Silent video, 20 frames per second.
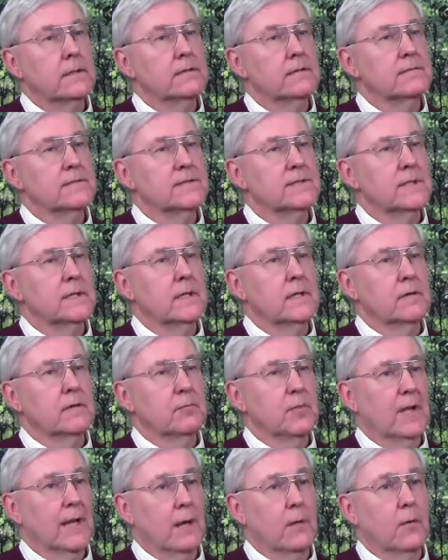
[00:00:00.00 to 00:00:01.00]
the vicinity
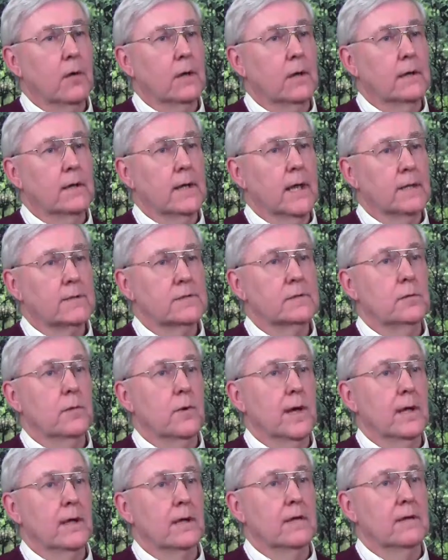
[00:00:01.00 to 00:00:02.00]
of Blackwater National
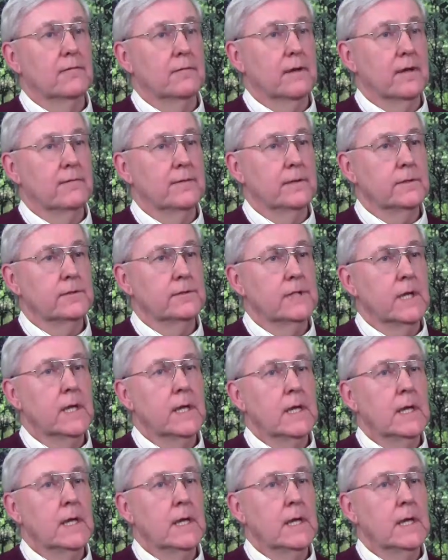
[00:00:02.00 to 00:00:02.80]
Wildlife Refuge.